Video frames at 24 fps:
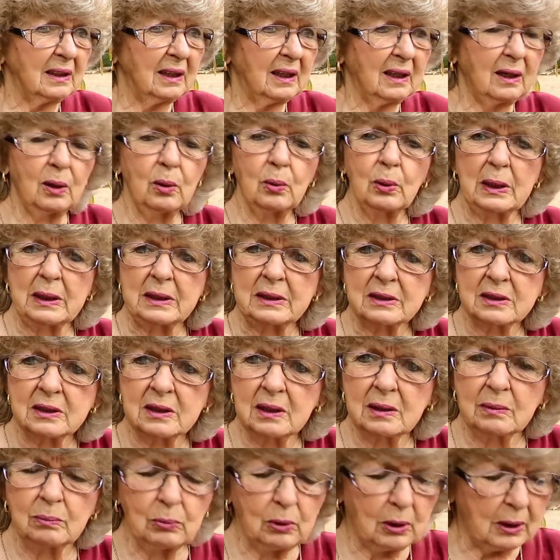and
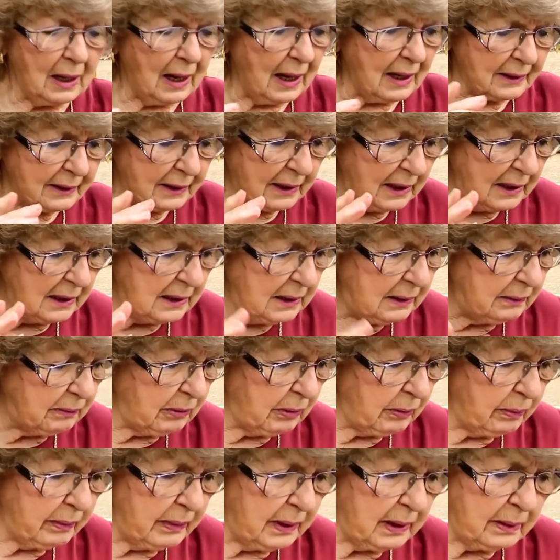someone I can't even
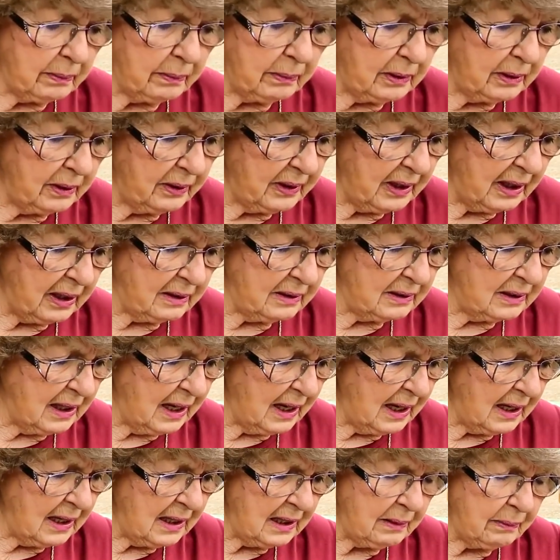remember their
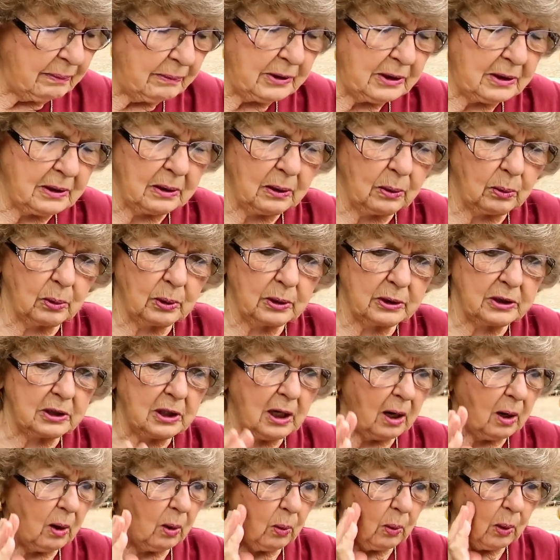name. Lord,
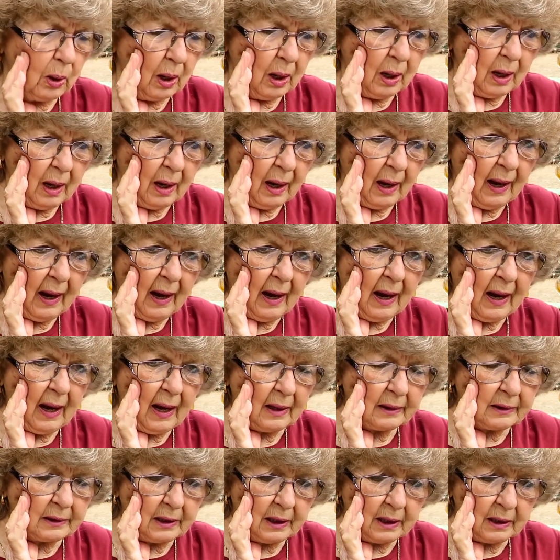y'all,
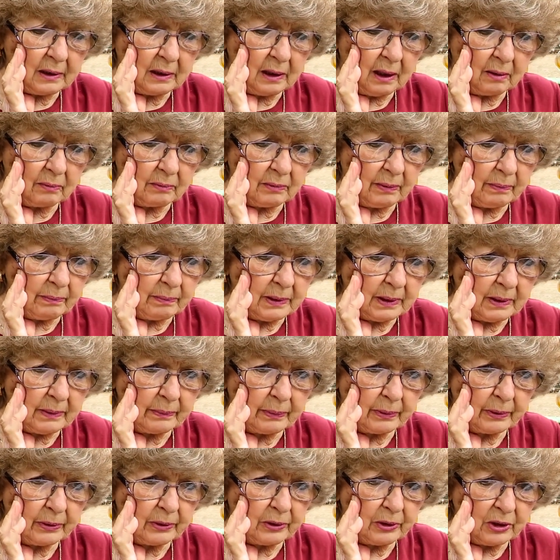I cannot
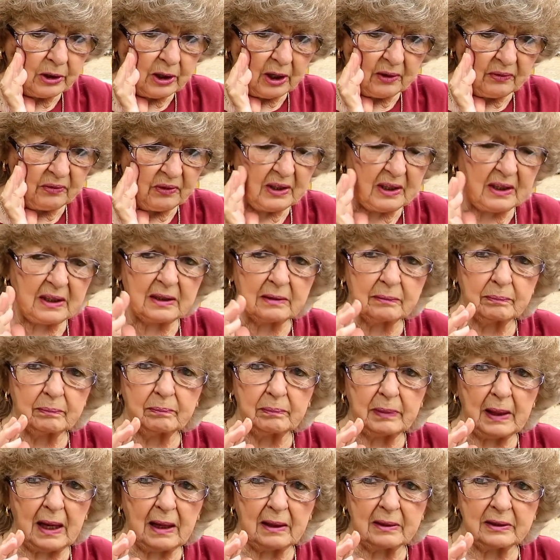remember nothing
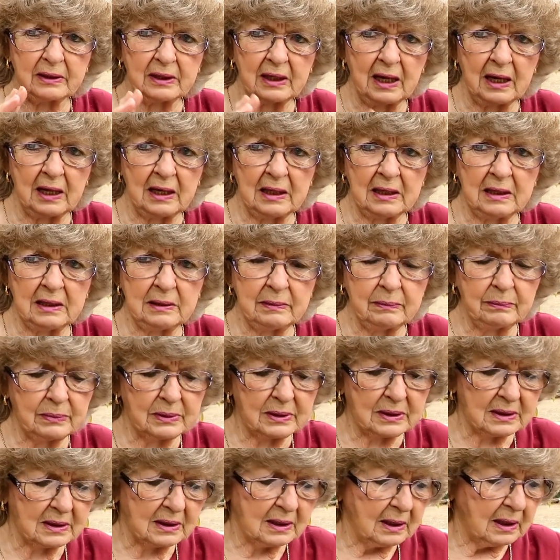about
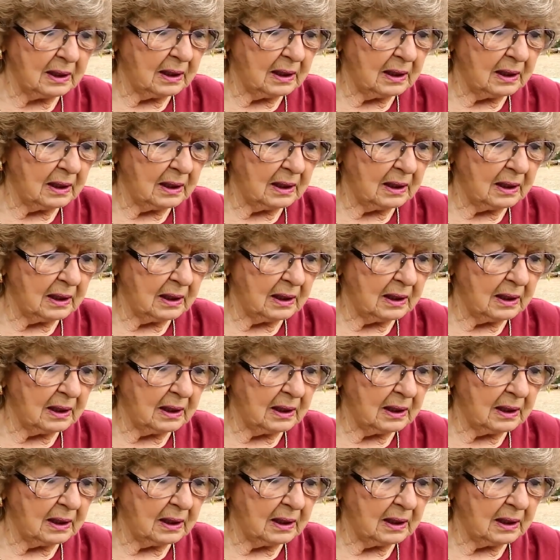names.